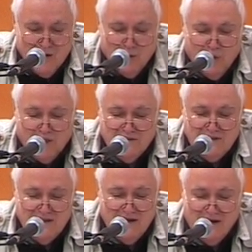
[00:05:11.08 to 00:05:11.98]
Once
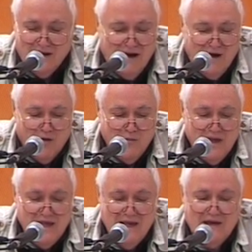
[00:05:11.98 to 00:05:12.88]
he got home,
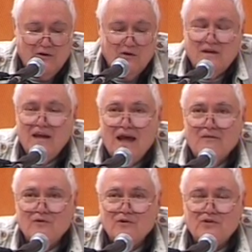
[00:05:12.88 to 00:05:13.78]
he could
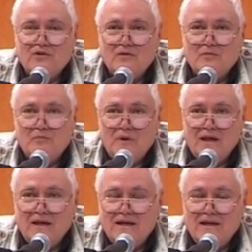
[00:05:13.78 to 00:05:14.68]
never
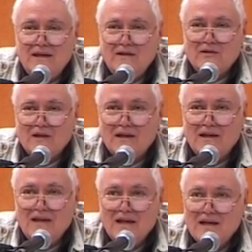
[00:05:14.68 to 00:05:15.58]
submit
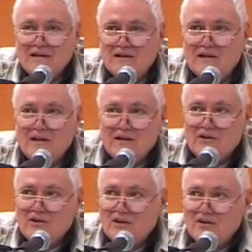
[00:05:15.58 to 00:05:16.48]
easily to
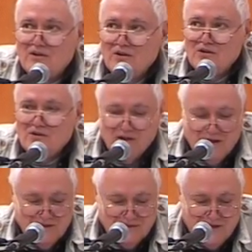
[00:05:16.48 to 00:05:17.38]

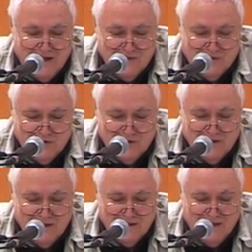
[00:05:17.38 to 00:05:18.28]
institutionalization
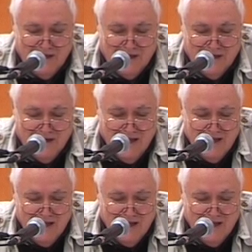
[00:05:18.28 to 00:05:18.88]
again.